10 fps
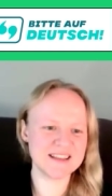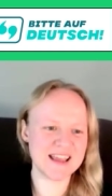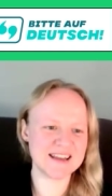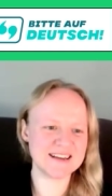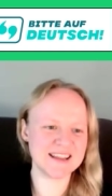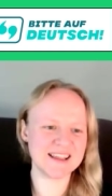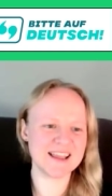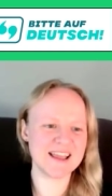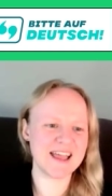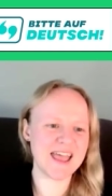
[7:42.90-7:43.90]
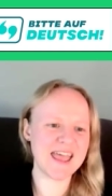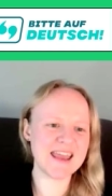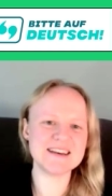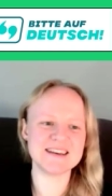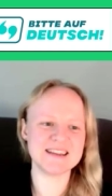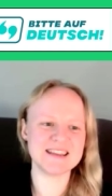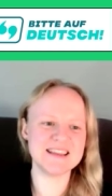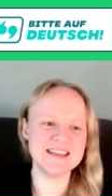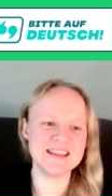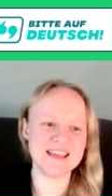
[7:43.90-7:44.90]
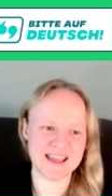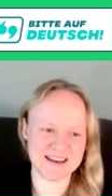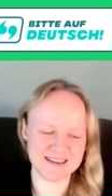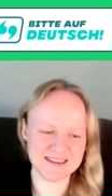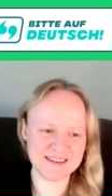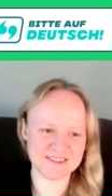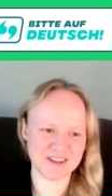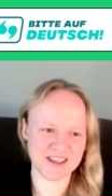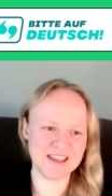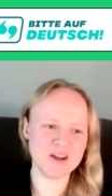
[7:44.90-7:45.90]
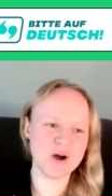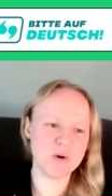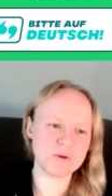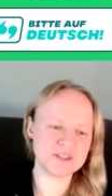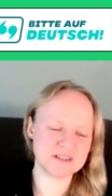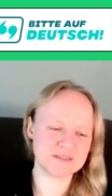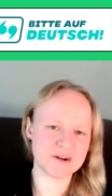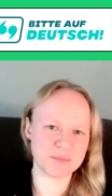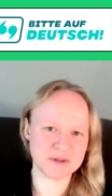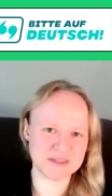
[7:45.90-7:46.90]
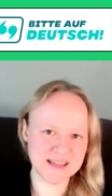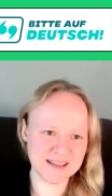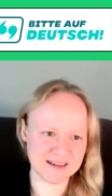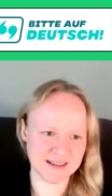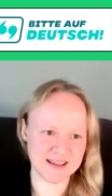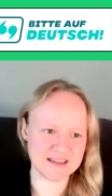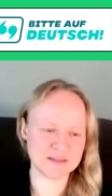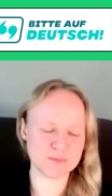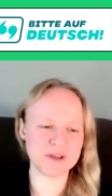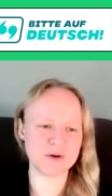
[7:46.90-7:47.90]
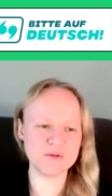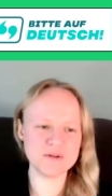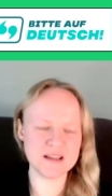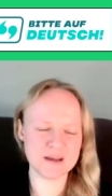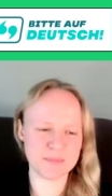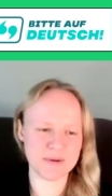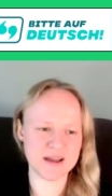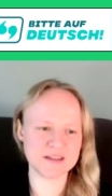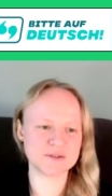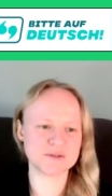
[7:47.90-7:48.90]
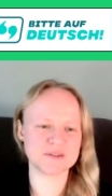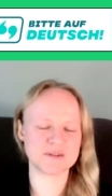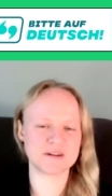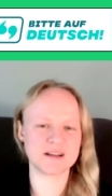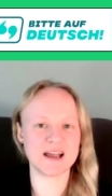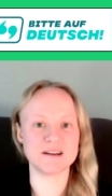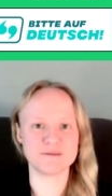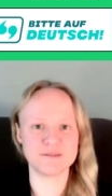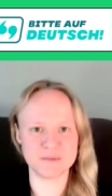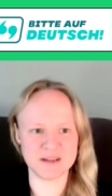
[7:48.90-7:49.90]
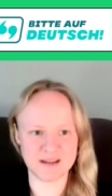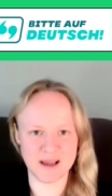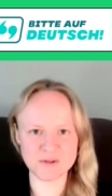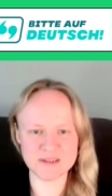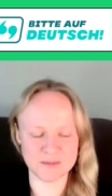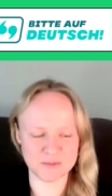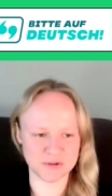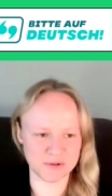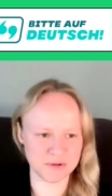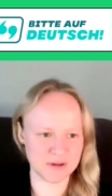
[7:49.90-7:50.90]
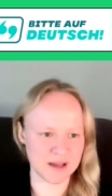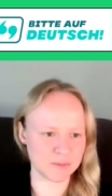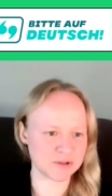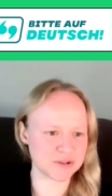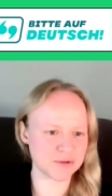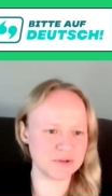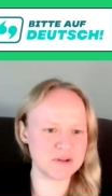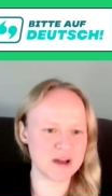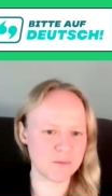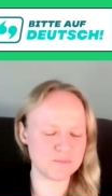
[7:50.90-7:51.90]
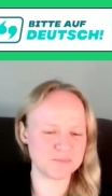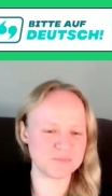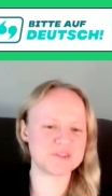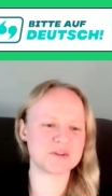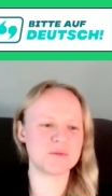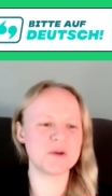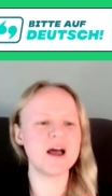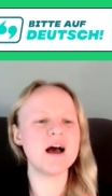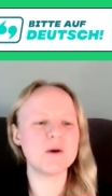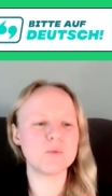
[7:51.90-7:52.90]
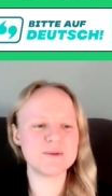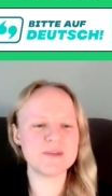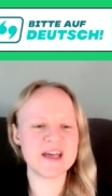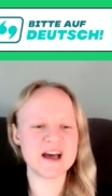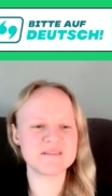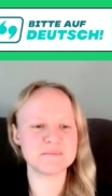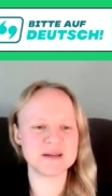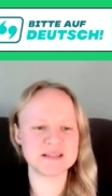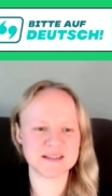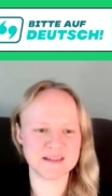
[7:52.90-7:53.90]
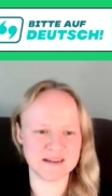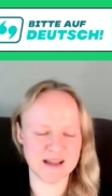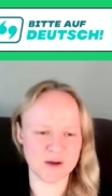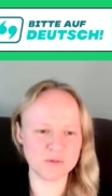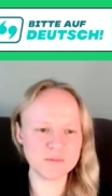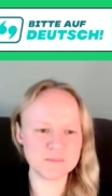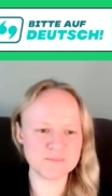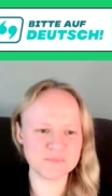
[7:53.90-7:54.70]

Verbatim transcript: the ending N-E-N, okay, which is a very particular case. We only apply it to a certain kind of feminine nouns. I'm, show you, I'm going to show you now. So when we have a masculine noun,